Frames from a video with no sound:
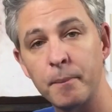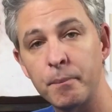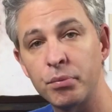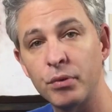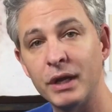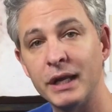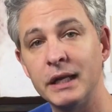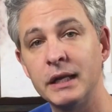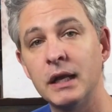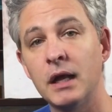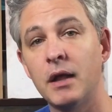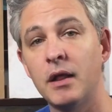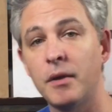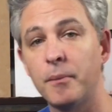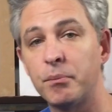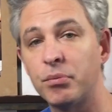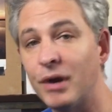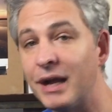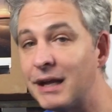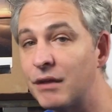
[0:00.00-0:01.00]
bring
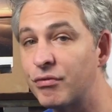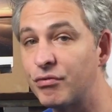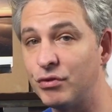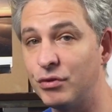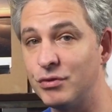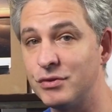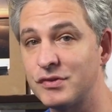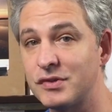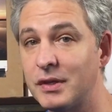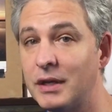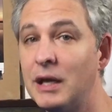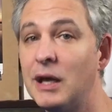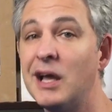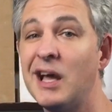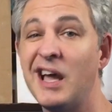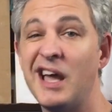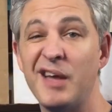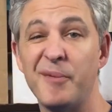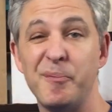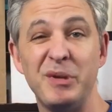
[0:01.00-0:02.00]
breakthroughs
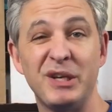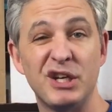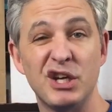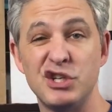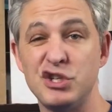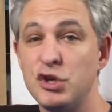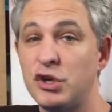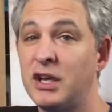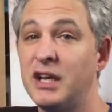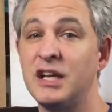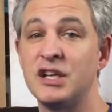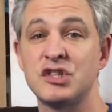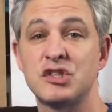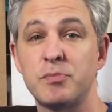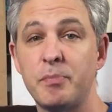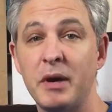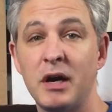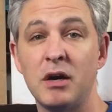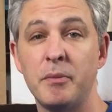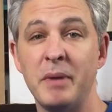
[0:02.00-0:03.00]
because you can
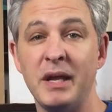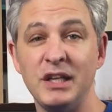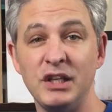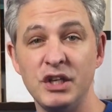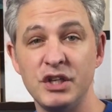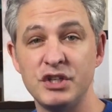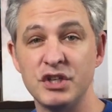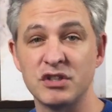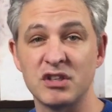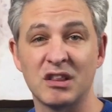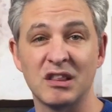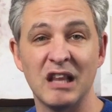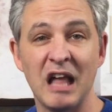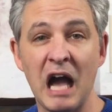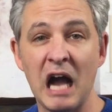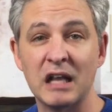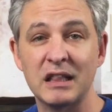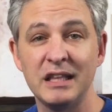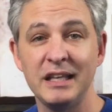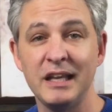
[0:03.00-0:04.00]
experiment. You just
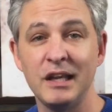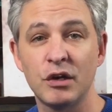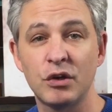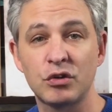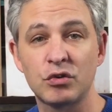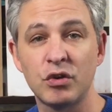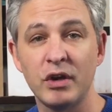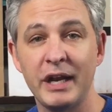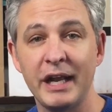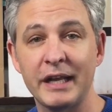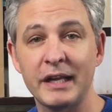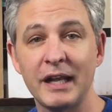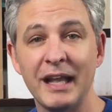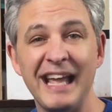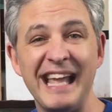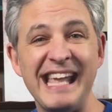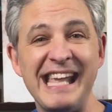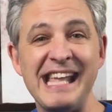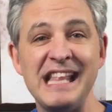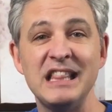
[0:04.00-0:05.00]
lock the inner critic
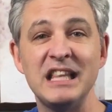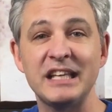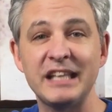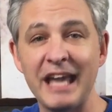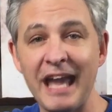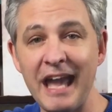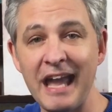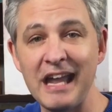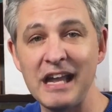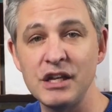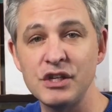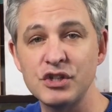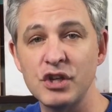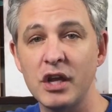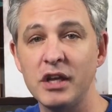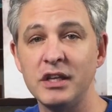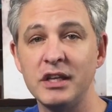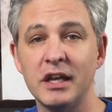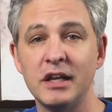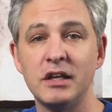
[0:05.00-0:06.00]
in the cage.
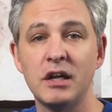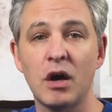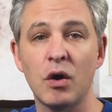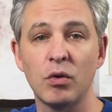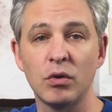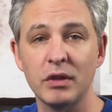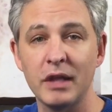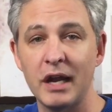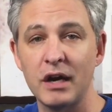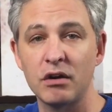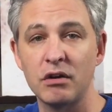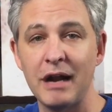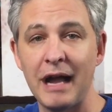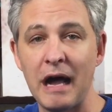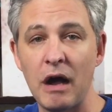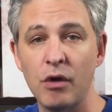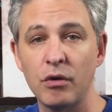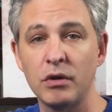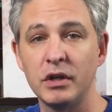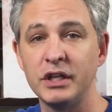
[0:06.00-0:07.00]
You don't let her
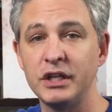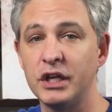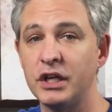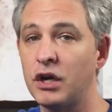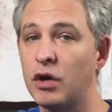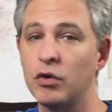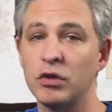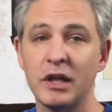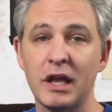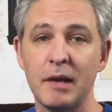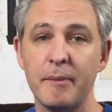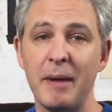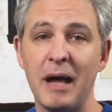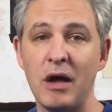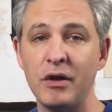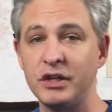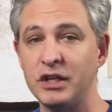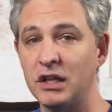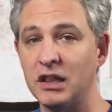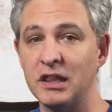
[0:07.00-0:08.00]
out. You don't let them
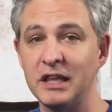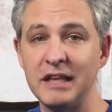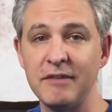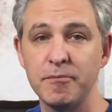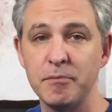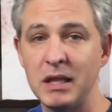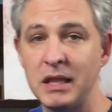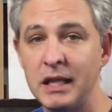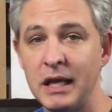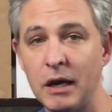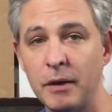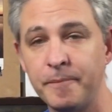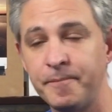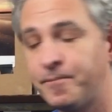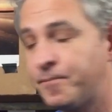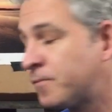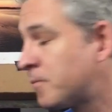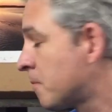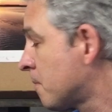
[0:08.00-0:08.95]
out. You leave them in there